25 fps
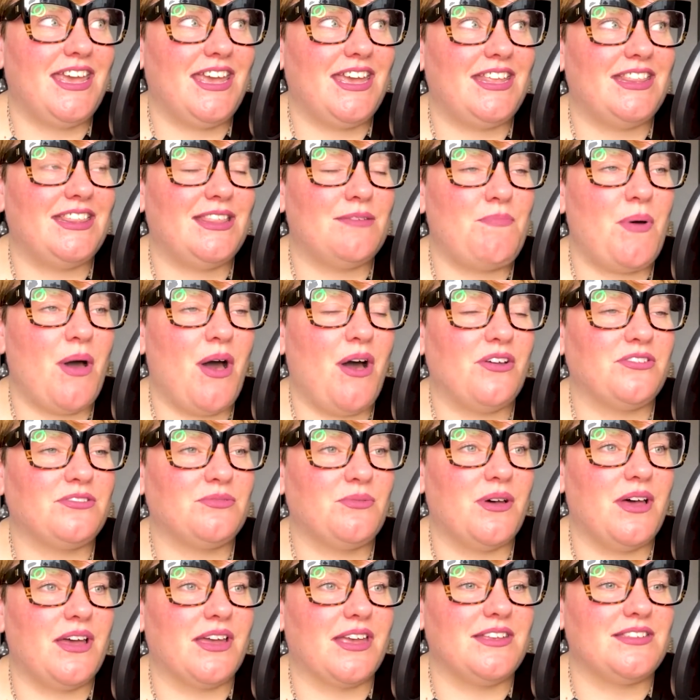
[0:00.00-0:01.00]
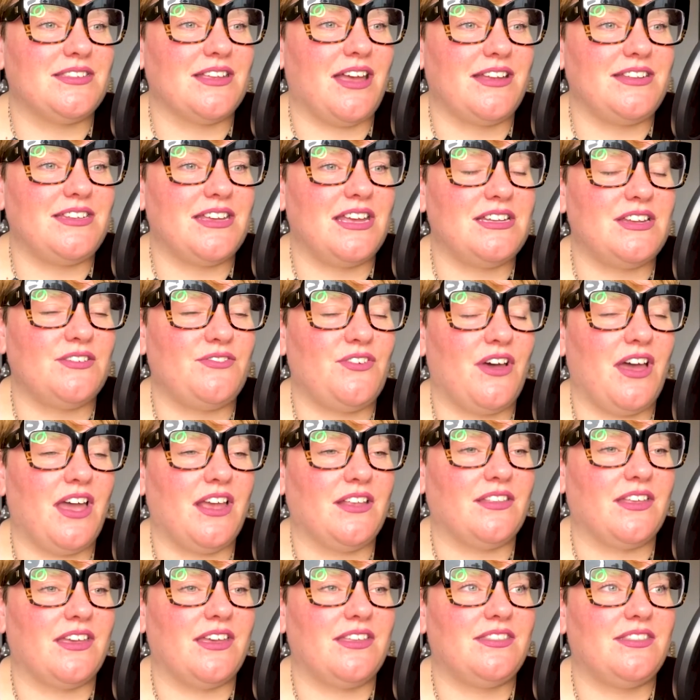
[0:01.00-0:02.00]
the parts work is
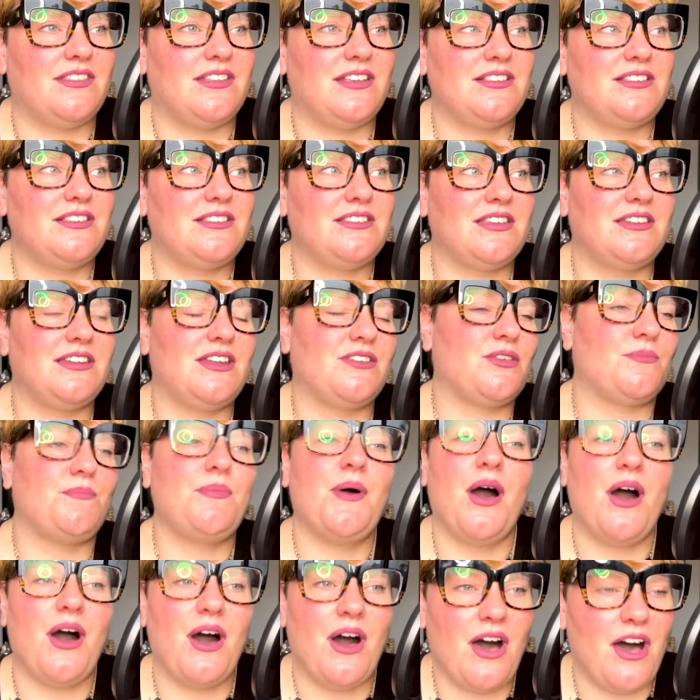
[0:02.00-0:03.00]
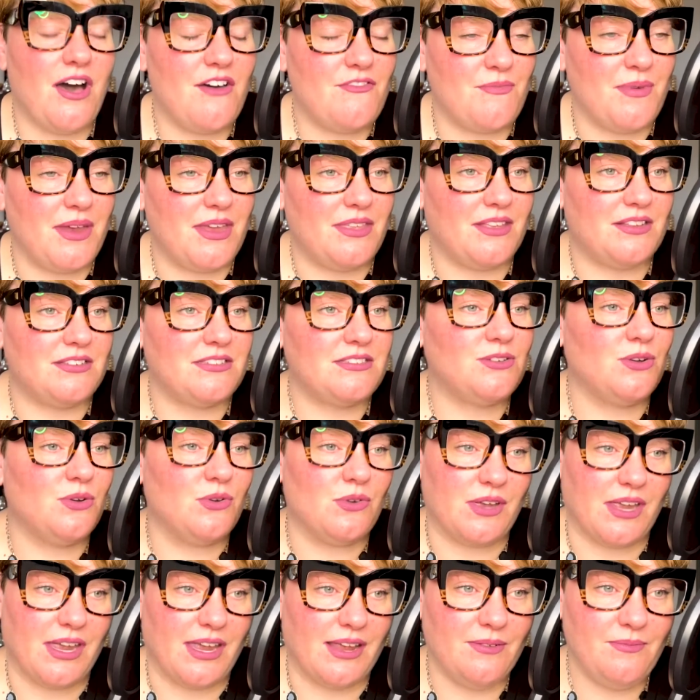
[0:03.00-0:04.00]
identifying that this is another part of me that's
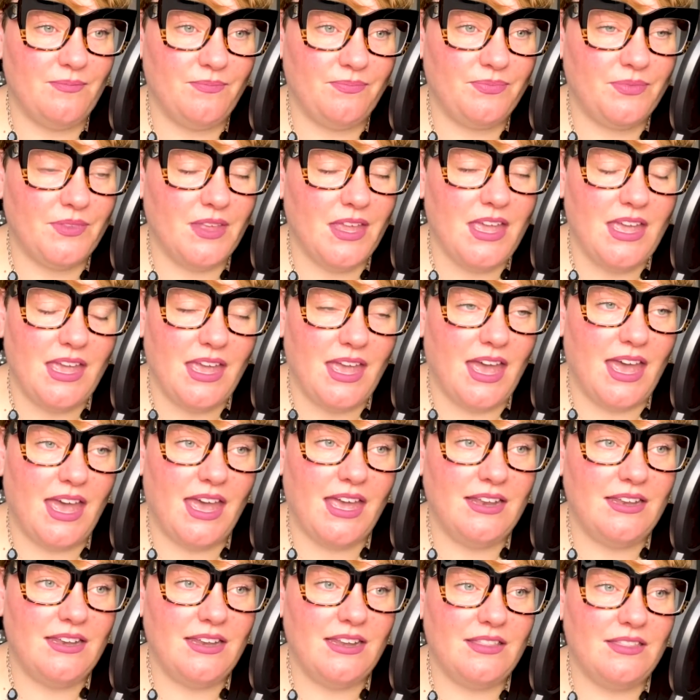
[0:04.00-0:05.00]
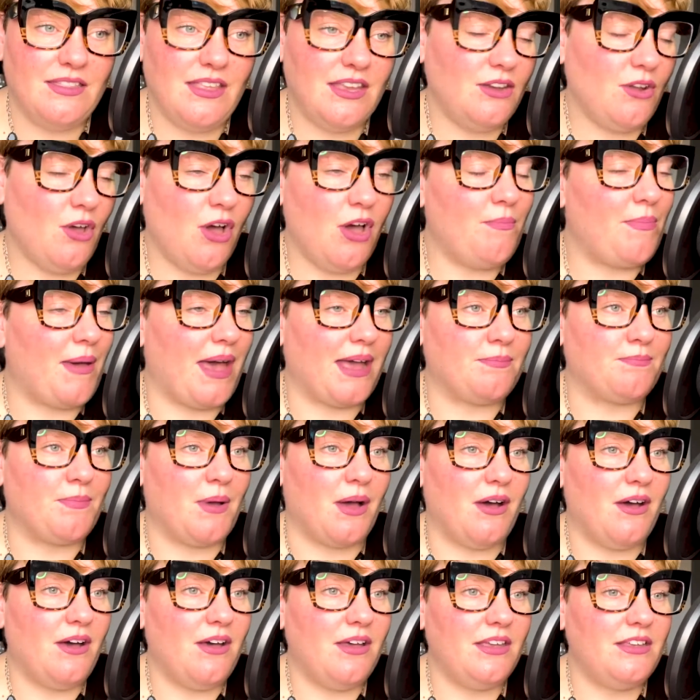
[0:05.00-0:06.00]
talking, and they're not a bad
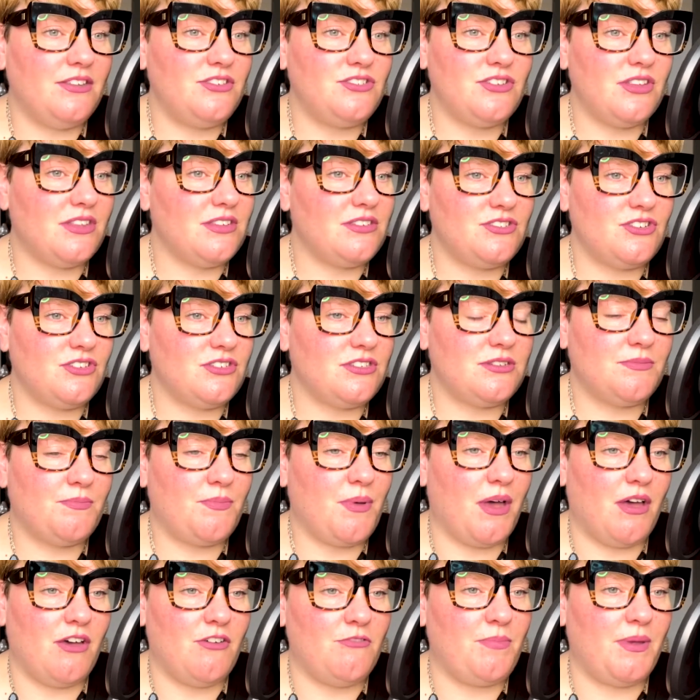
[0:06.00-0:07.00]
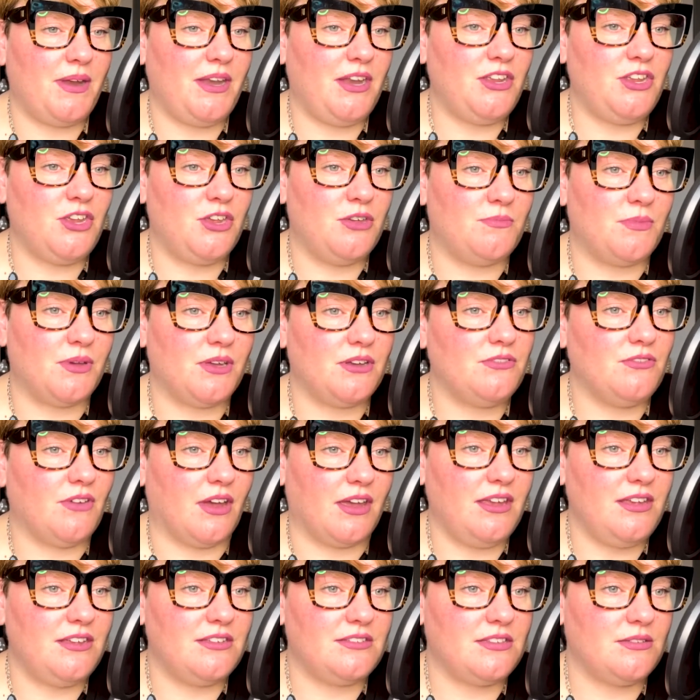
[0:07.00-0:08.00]
part. It's just a part of being a human,
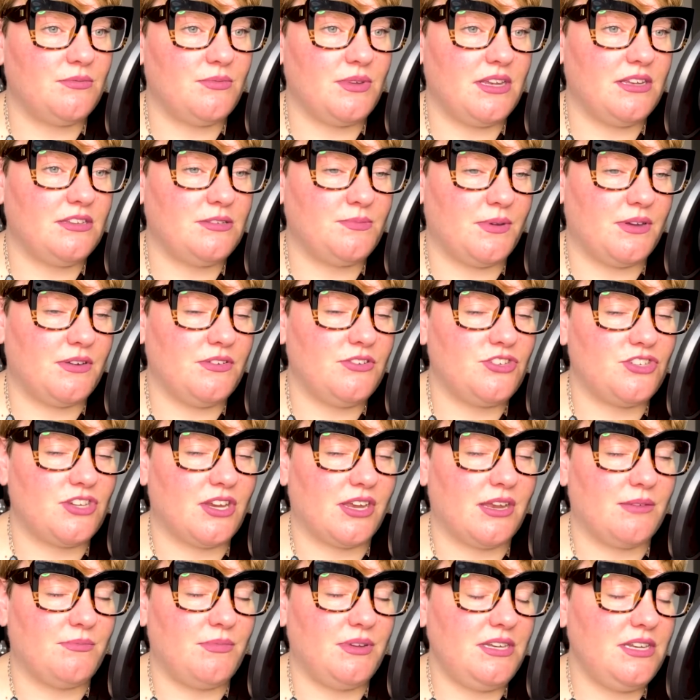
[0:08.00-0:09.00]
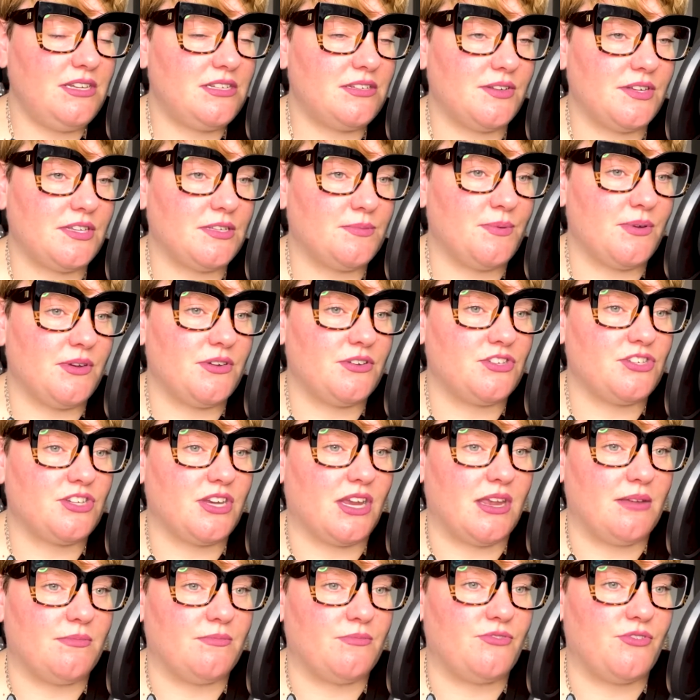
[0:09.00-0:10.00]
right? Is that we experience shame. We need to experience
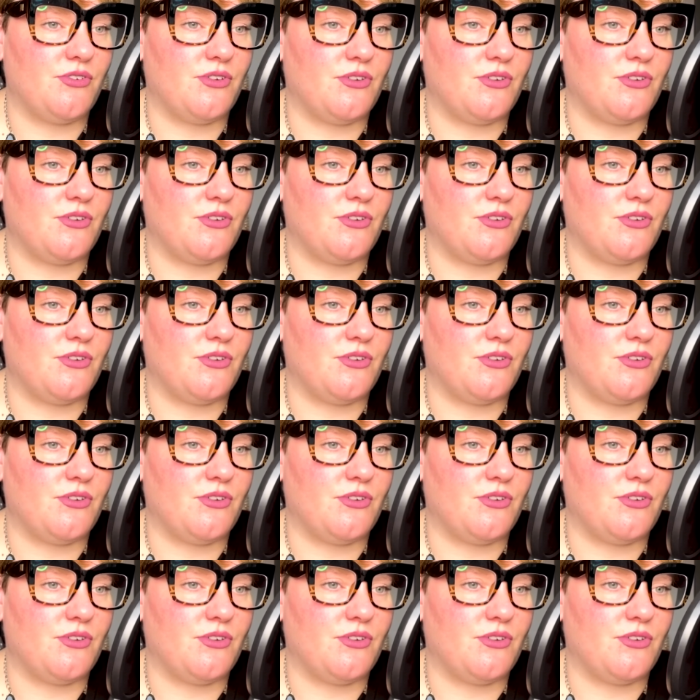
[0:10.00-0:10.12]
shame